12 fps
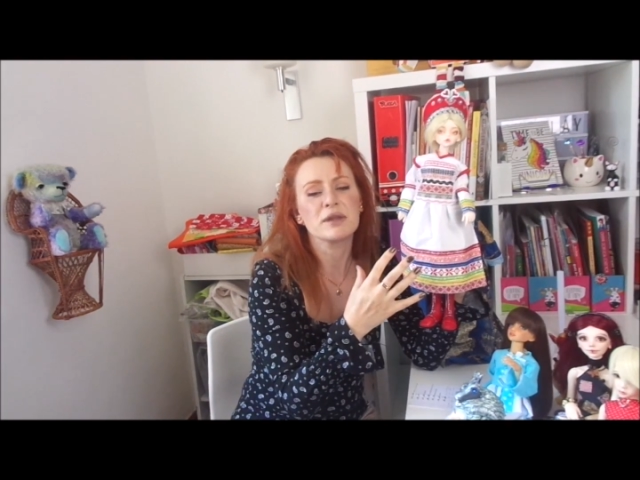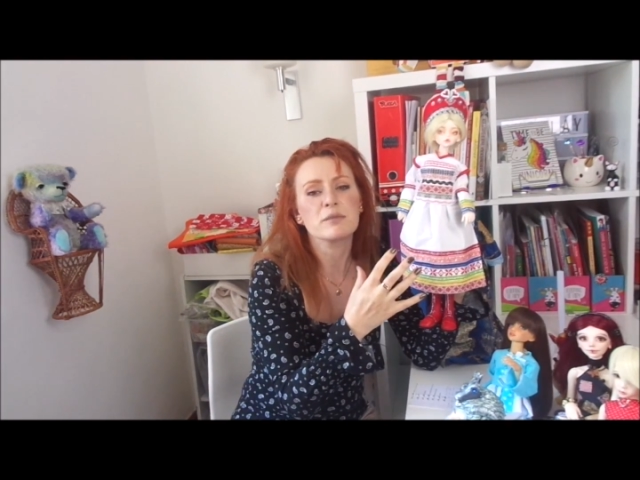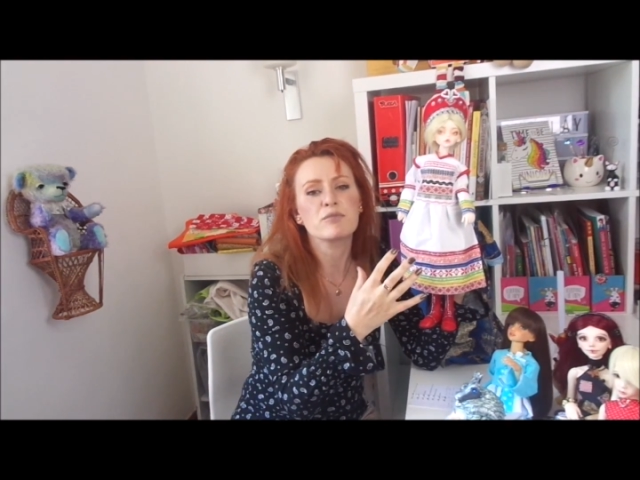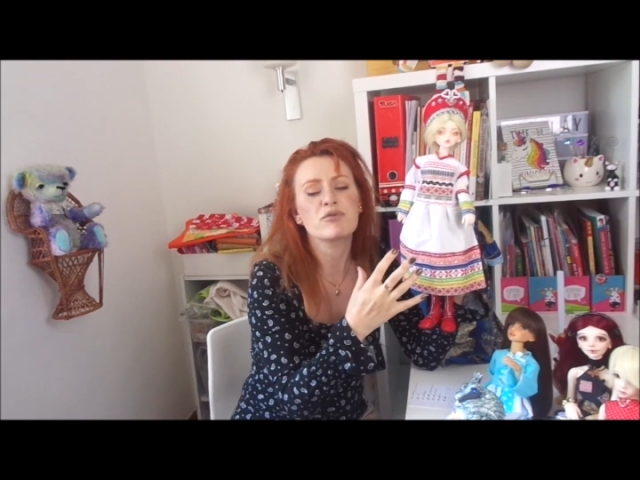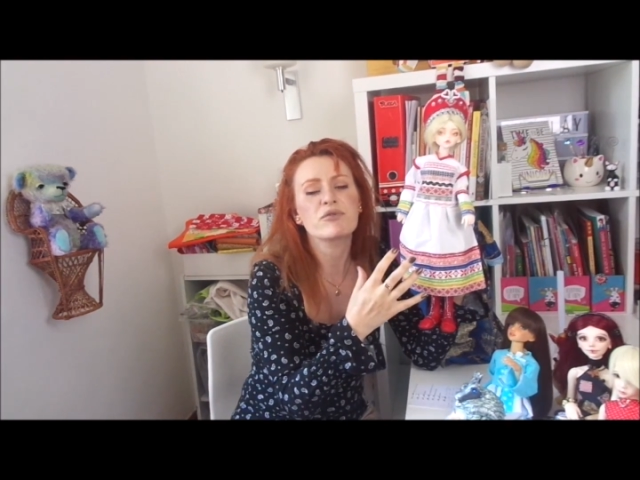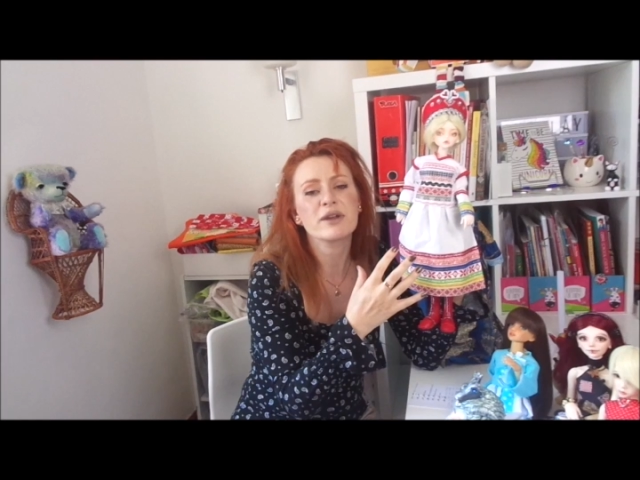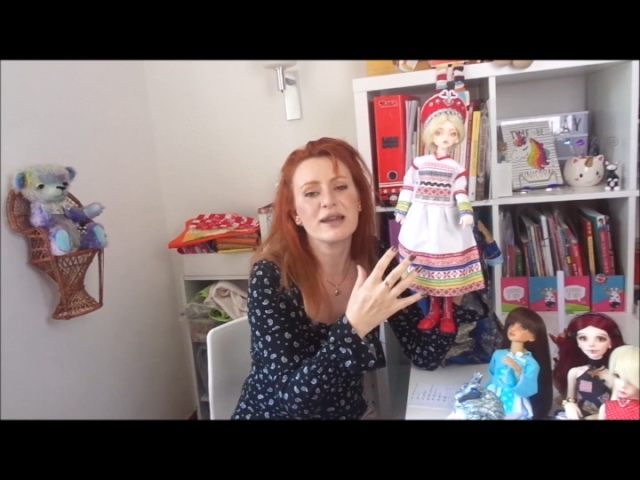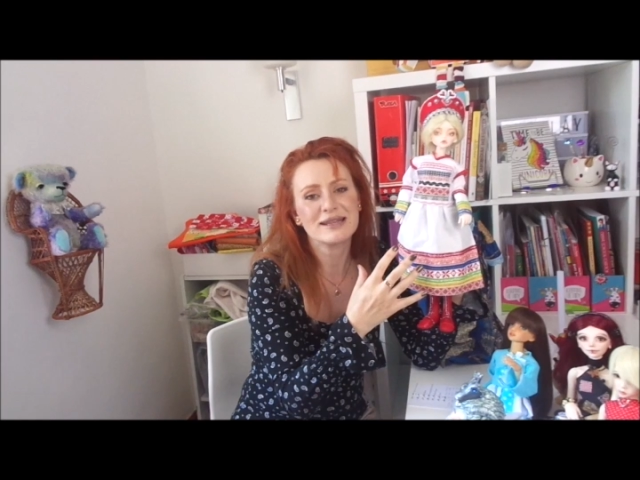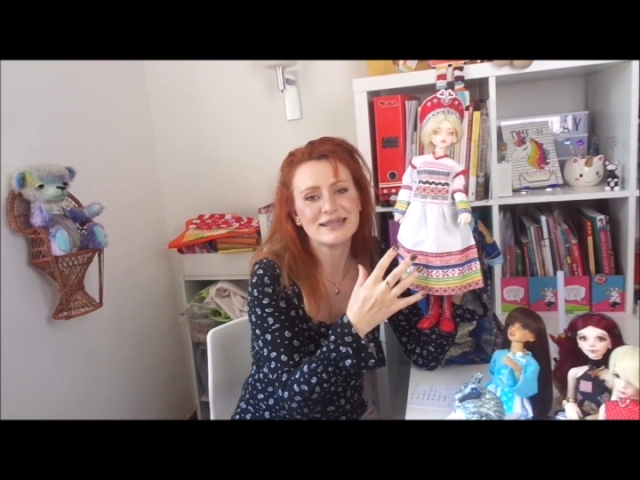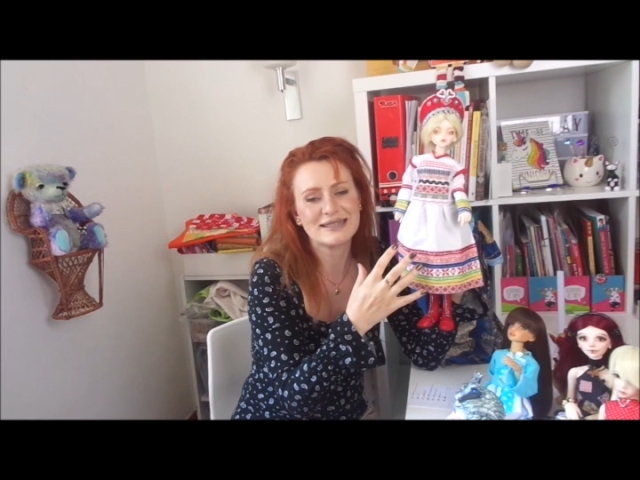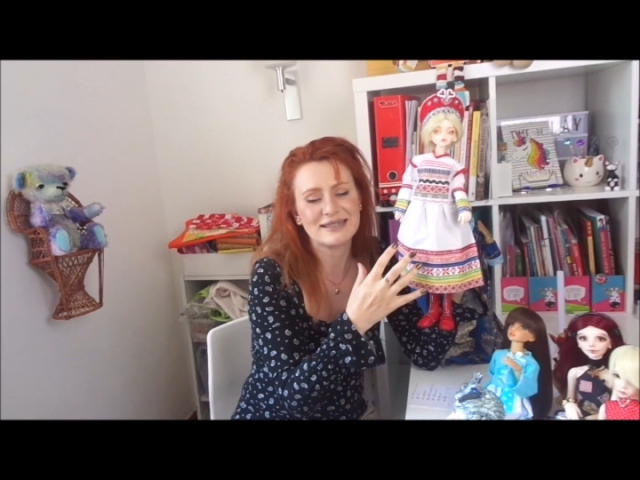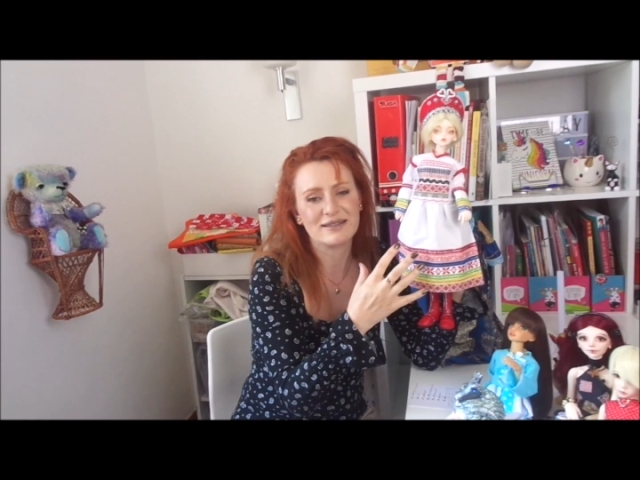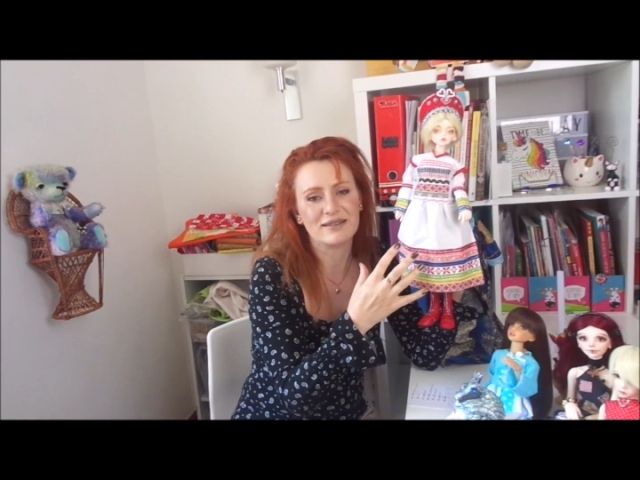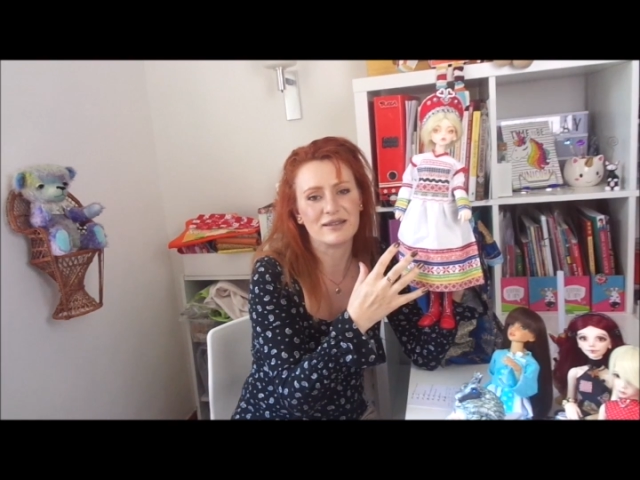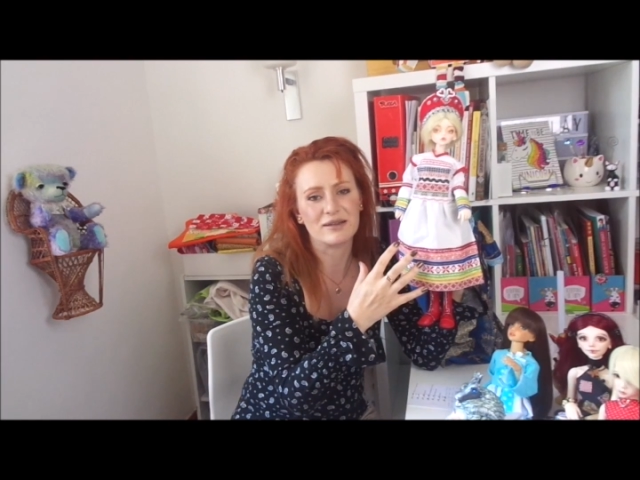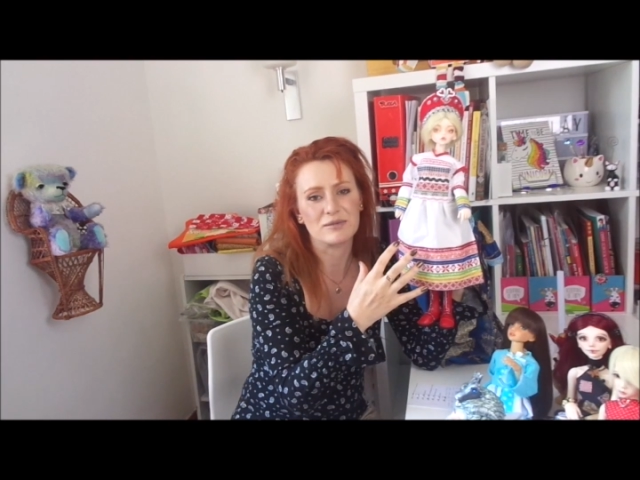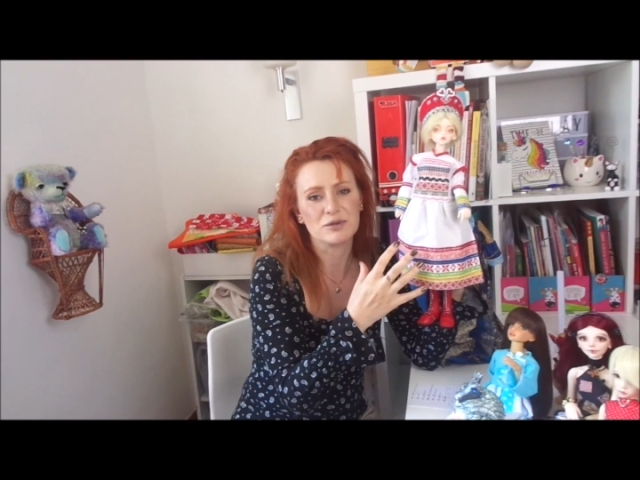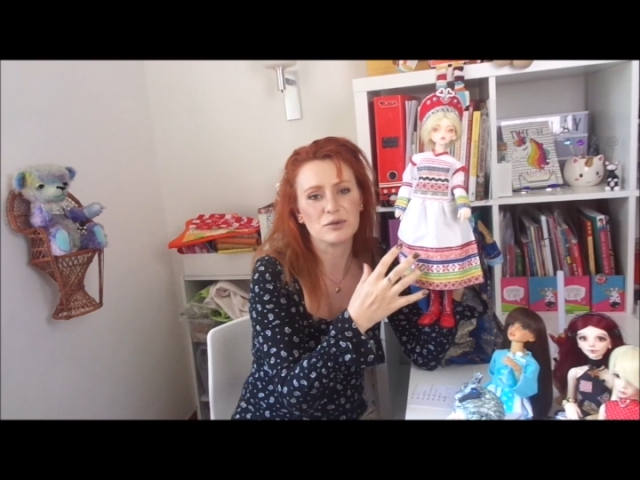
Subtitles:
they praised them.